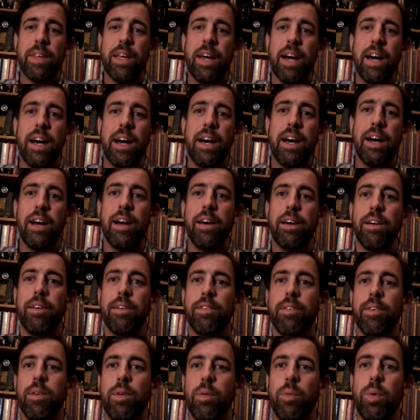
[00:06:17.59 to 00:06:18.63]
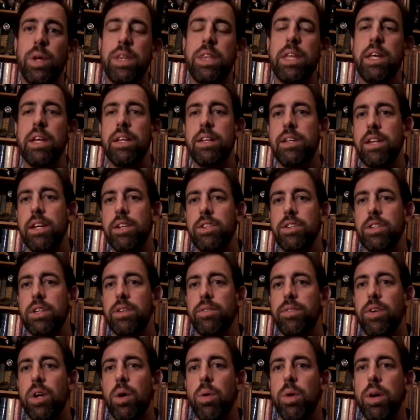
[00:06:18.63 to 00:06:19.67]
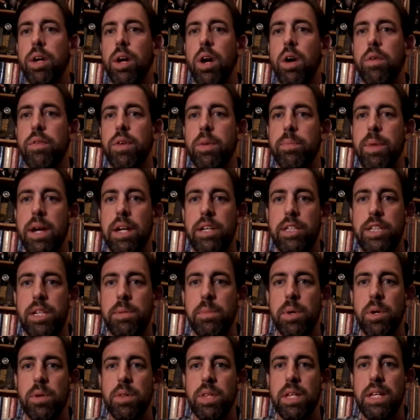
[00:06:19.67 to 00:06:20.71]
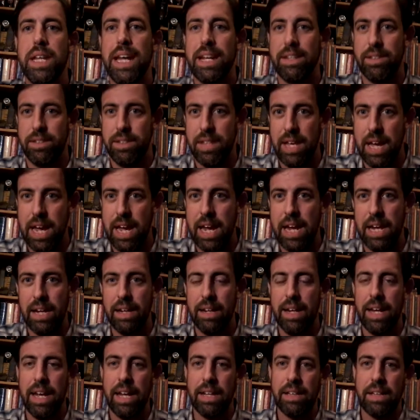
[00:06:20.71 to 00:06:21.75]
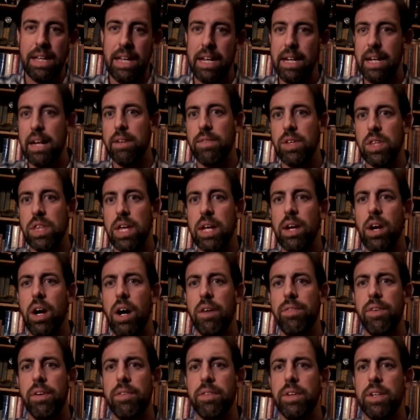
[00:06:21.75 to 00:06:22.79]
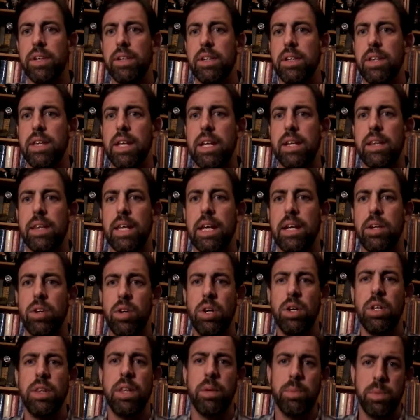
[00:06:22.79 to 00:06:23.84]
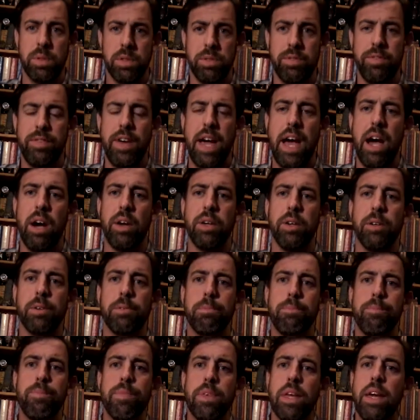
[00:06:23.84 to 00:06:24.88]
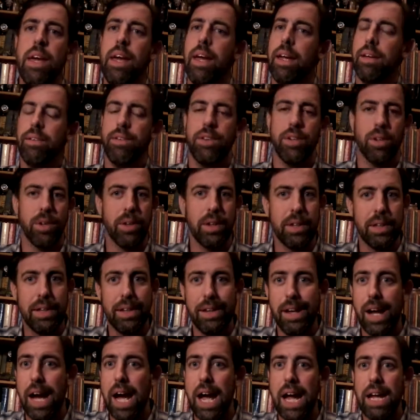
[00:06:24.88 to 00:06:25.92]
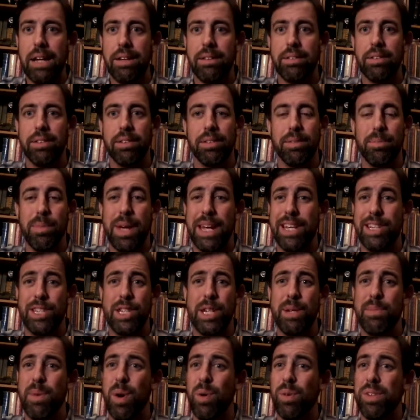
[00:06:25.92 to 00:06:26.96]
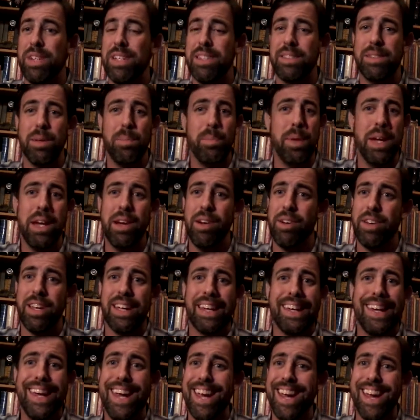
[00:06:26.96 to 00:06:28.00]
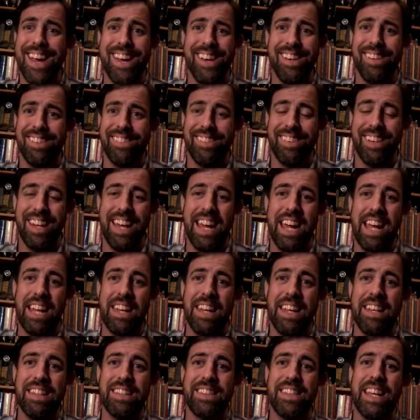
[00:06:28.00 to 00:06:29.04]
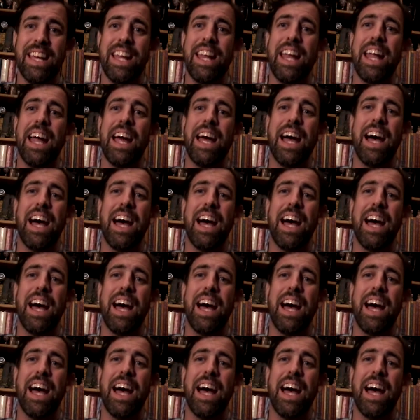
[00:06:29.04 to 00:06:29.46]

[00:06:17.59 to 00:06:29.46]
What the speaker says: with the intention of going over to Baychimo the next day and getting everything off of it that they could that was of value. During the night, Baychimo disappeared again, and they said,